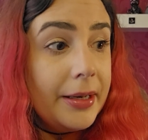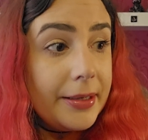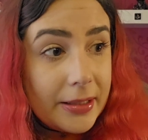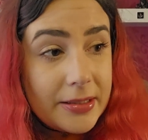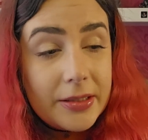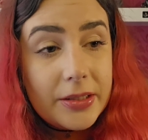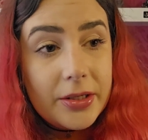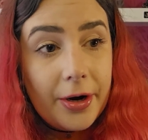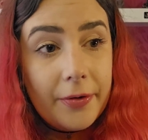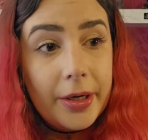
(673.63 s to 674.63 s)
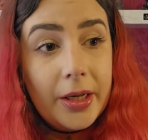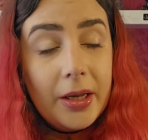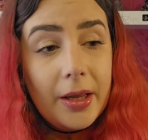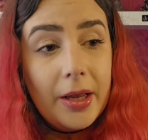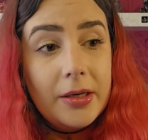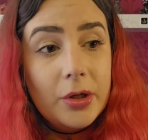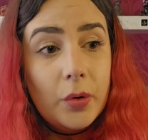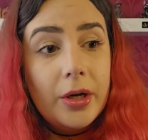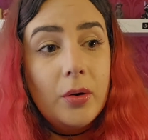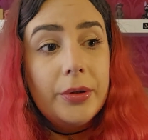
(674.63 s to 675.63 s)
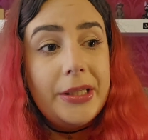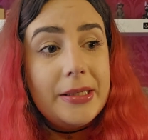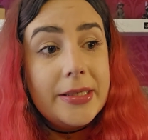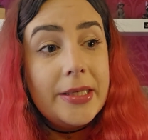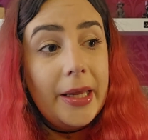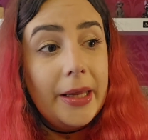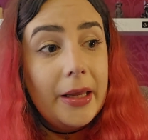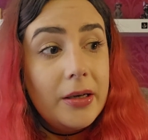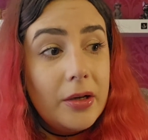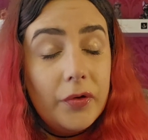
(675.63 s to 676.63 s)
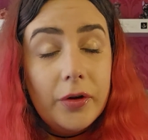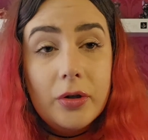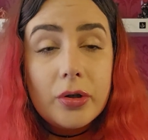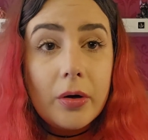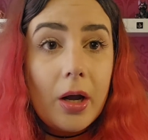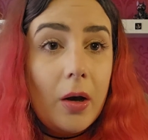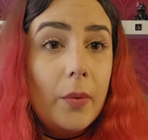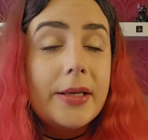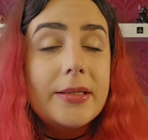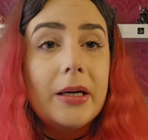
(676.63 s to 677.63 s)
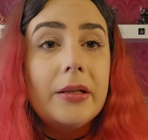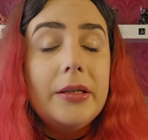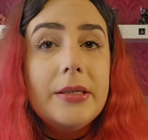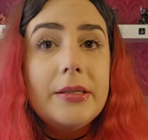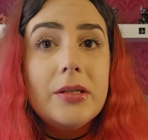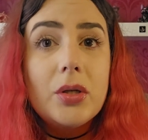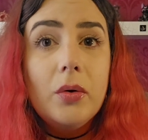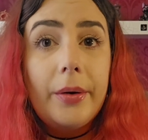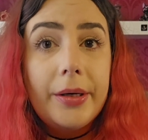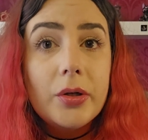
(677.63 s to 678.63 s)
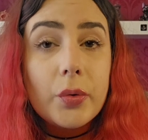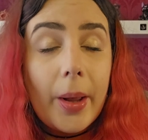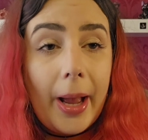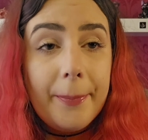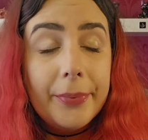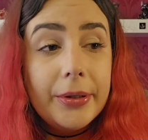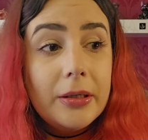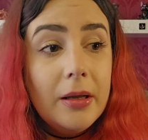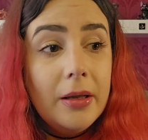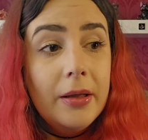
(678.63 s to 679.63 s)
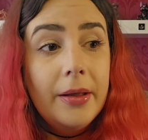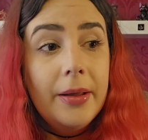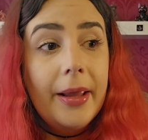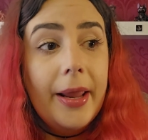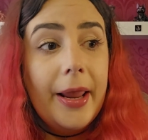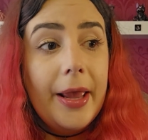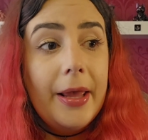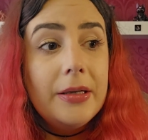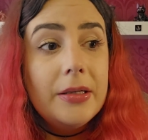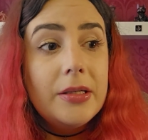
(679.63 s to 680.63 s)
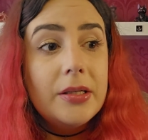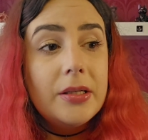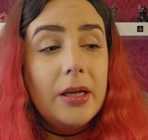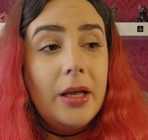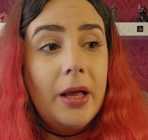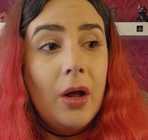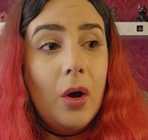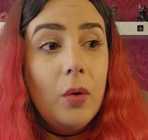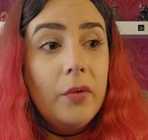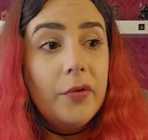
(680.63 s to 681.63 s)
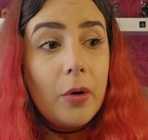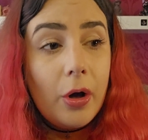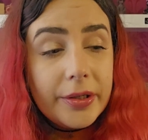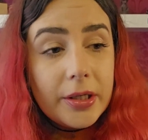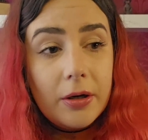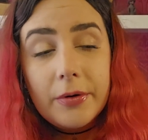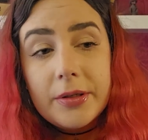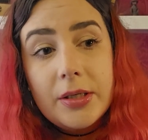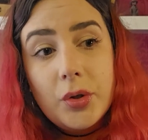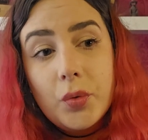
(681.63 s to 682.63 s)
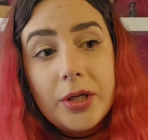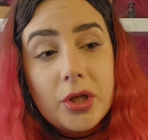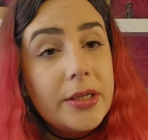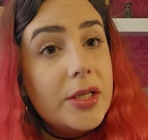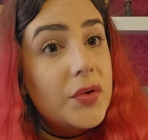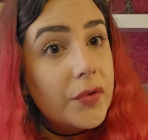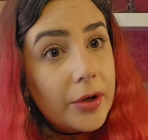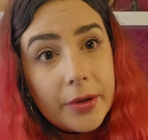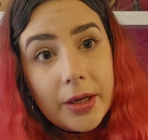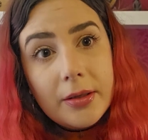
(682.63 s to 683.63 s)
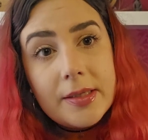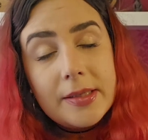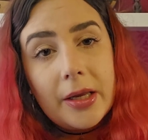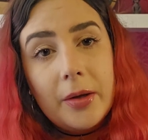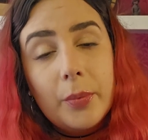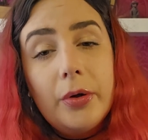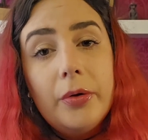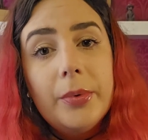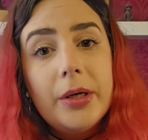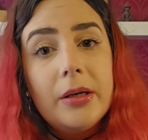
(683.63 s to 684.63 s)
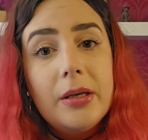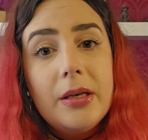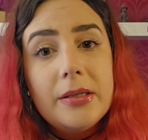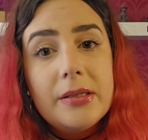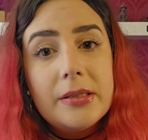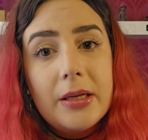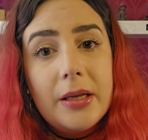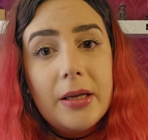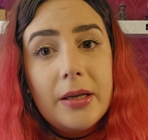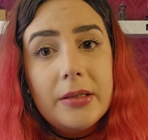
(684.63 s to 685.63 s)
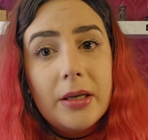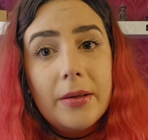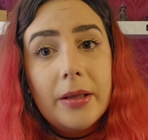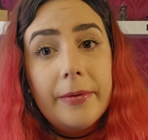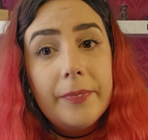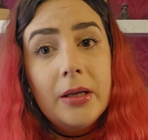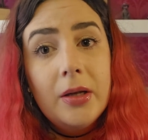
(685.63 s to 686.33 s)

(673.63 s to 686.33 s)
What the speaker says: necessary, and you can only see in the future how exactly this is going to happen. And overall, the current situation is very unstable because the